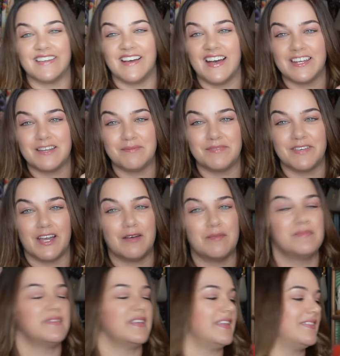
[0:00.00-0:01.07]
item
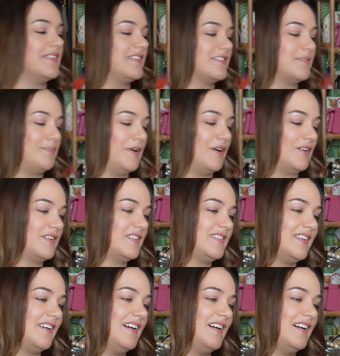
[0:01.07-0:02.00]
comes in this box.